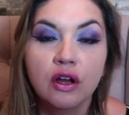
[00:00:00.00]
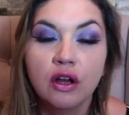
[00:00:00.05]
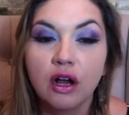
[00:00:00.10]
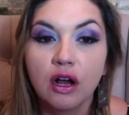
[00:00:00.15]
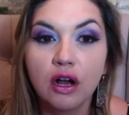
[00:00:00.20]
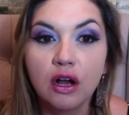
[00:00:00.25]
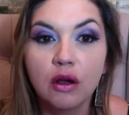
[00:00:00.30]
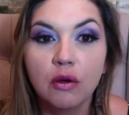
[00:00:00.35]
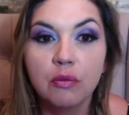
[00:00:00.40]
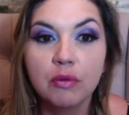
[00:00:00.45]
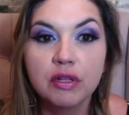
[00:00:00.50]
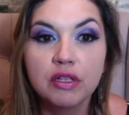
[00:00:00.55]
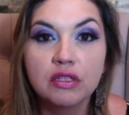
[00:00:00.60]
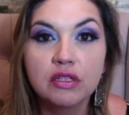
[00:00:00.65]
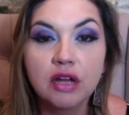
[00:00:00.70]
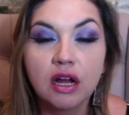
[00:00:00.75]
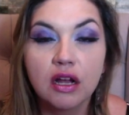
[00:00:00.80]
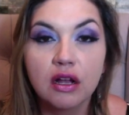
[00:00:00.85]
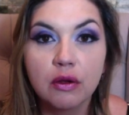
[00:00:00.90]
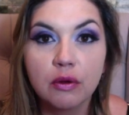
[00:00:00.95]
it's
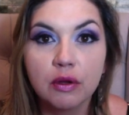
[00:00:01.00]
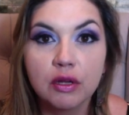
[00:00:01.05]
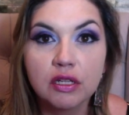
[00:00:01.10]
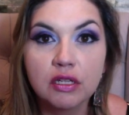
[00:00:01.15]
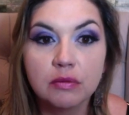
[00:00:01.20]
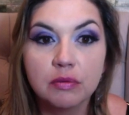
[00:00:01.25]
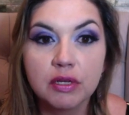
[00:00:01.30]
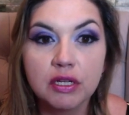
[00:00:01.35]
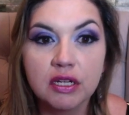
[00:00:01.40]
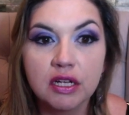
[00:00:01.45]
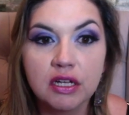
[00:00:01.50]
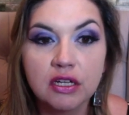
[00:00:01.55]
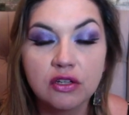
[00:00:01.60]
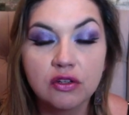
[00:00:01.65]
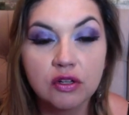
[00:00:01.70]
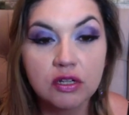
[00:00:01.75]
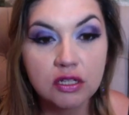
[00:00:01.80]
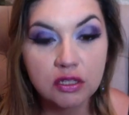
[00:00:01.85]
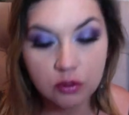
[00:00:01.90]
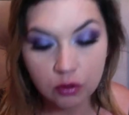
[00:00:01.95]
not going to be
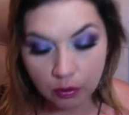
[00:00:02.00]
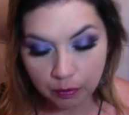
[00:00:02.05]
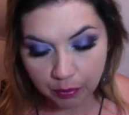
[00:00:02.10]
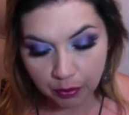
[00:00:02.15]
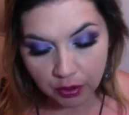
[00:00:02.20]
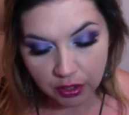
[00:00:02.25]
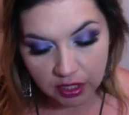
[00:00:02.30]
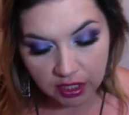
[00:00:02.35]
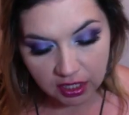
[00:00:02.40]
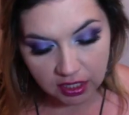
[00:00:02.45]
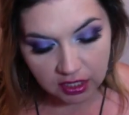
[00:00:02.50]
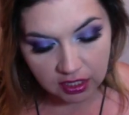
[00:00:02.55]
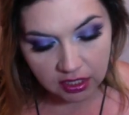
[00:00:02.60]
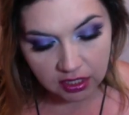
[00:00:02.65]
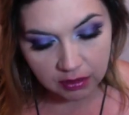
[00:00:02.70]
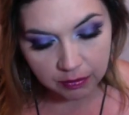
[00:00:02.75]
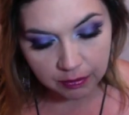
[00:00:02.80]
dangerous, or put it in a